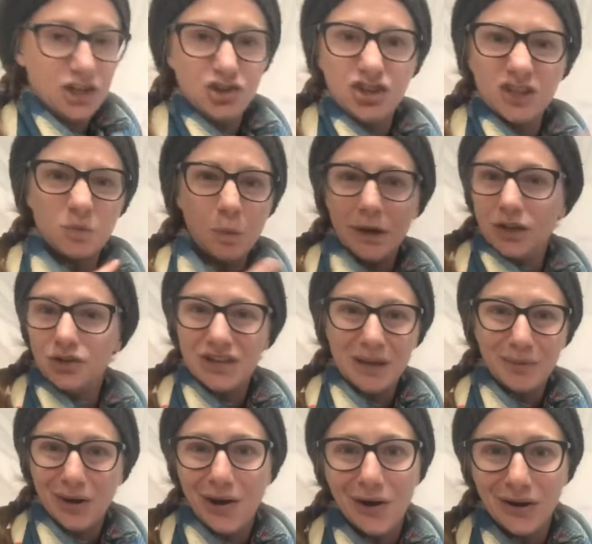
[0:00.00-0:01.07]
you just want your
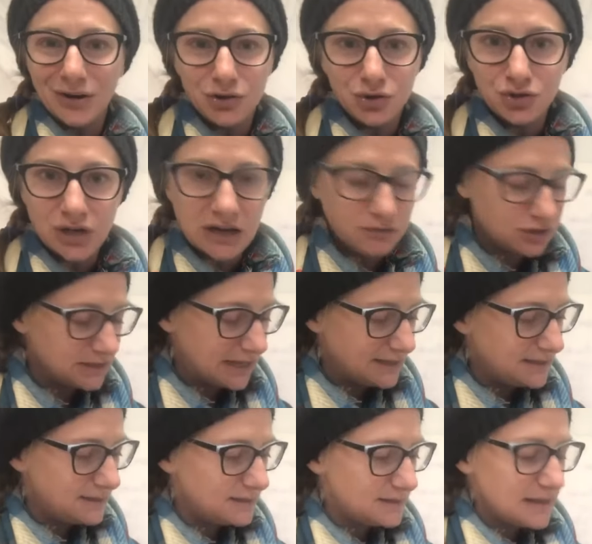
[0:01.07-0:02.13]
debit card and your driver's
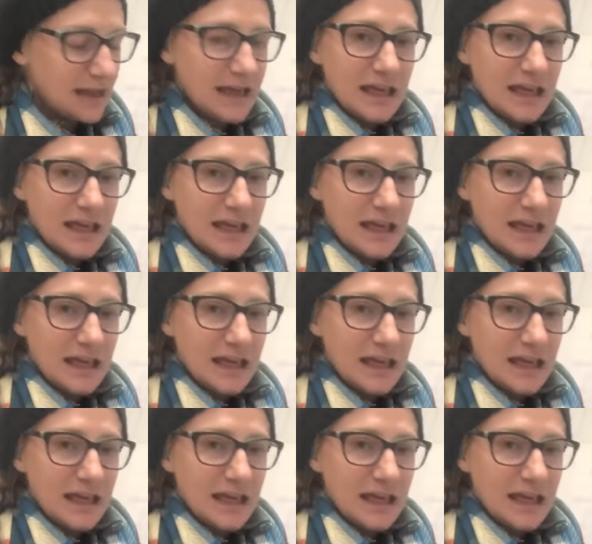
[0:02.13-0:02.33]
license,